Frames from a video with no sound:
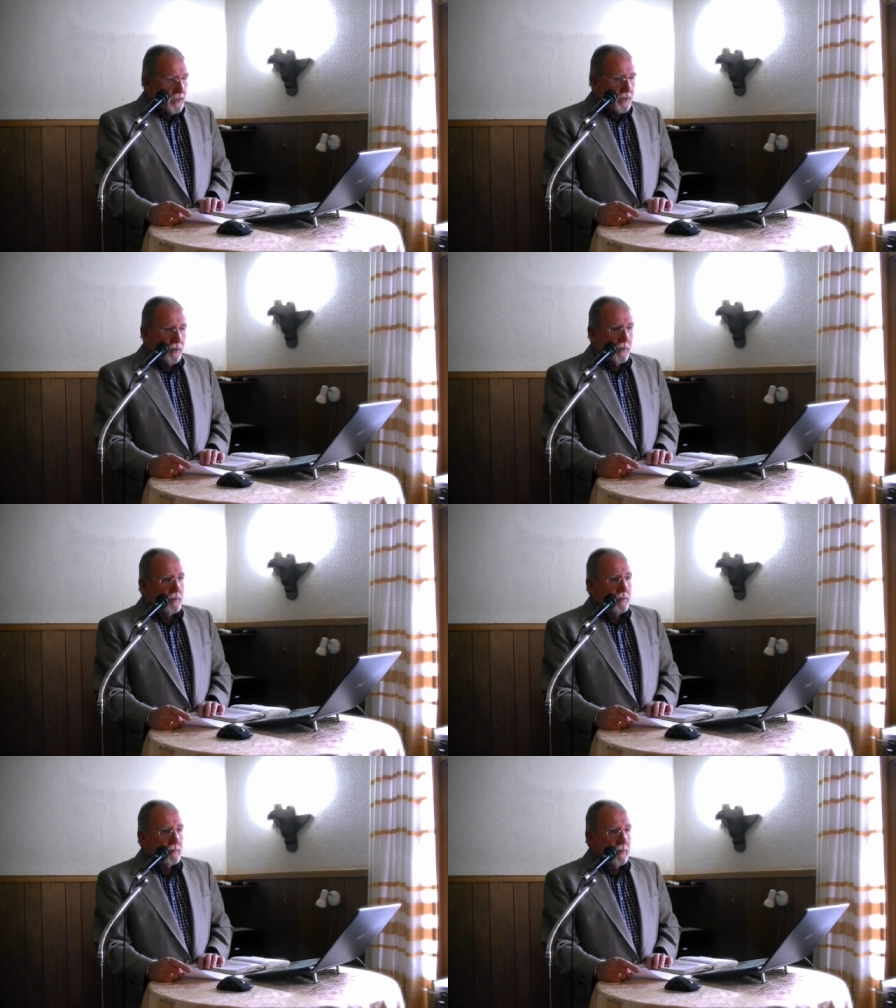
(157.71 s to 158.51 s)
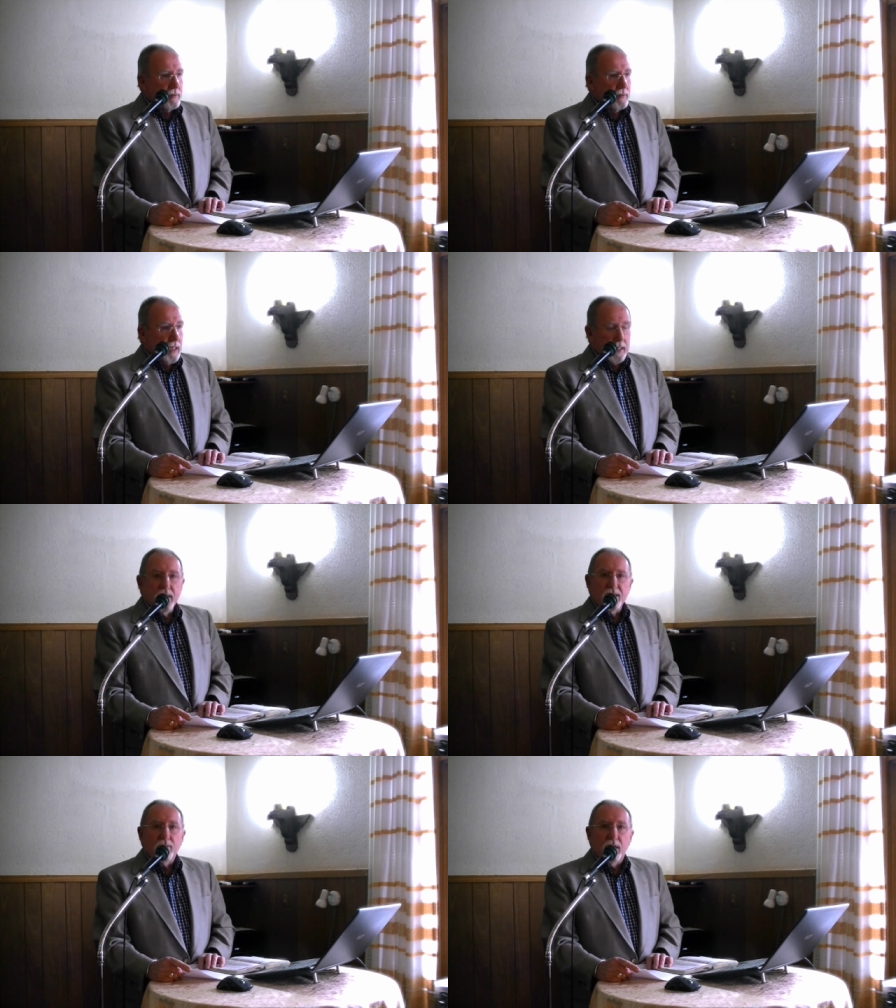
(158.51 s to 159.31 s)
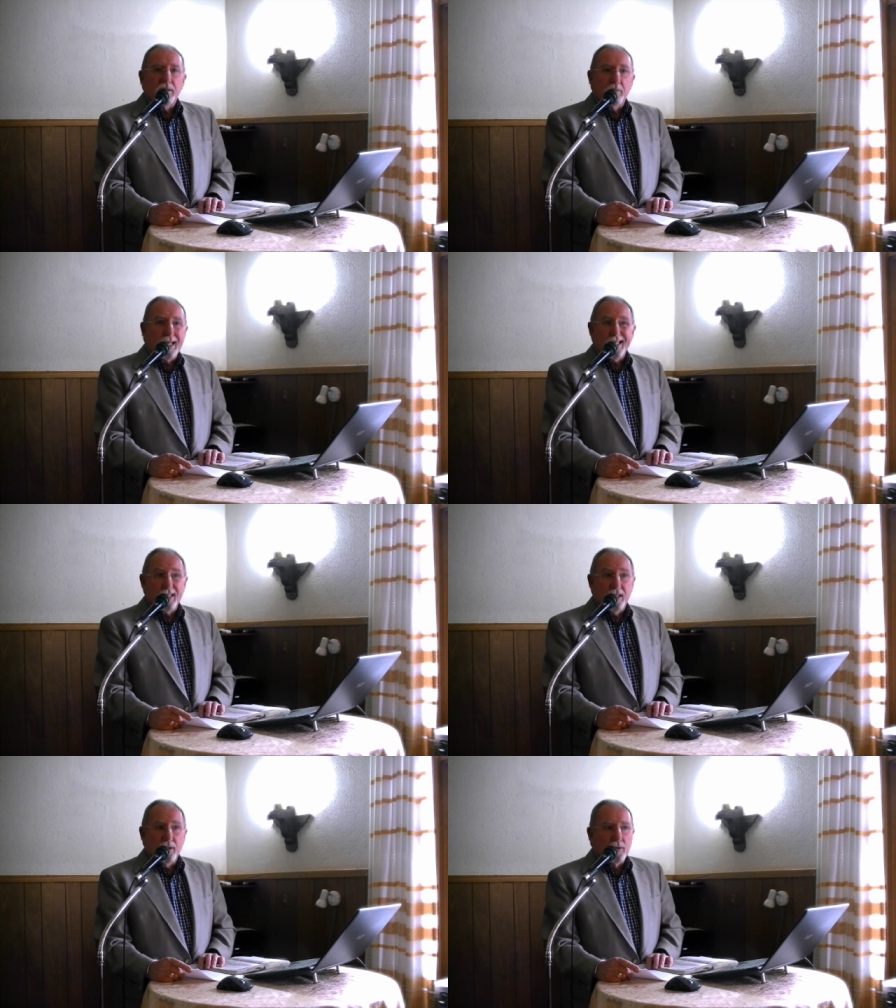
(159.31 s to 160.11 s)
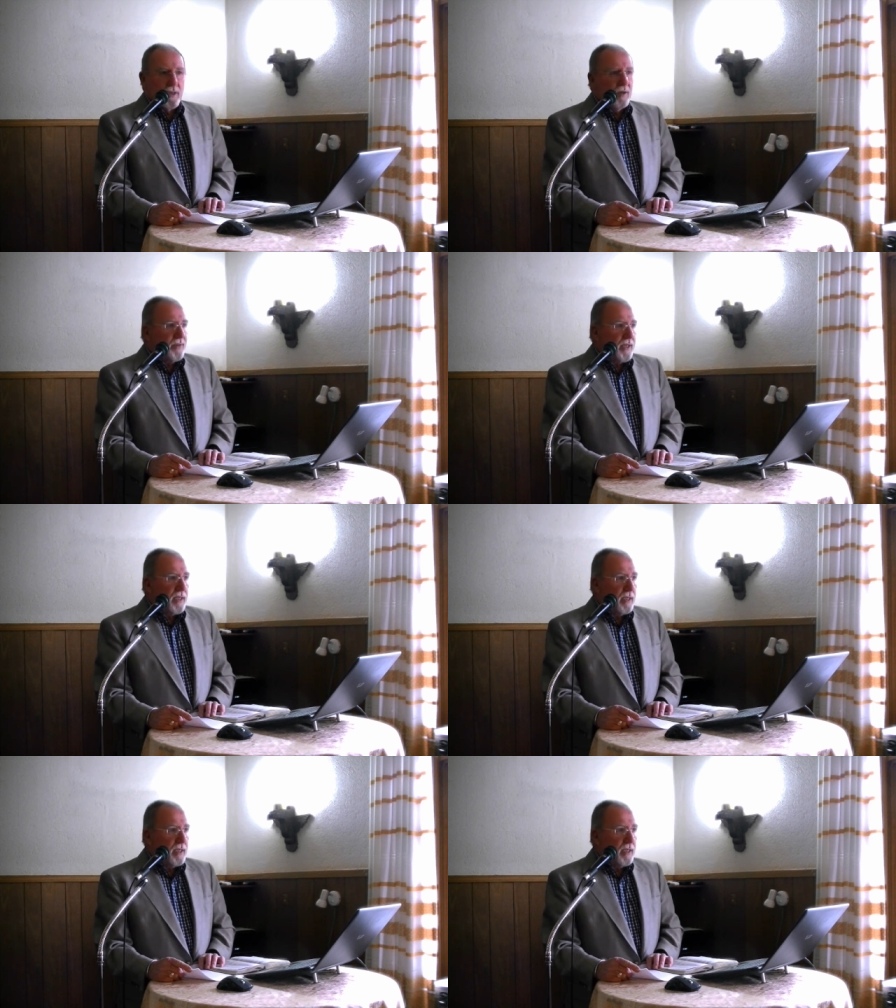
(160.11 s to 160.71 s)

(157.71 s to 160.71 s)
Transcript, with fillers: So at least we had managed to do something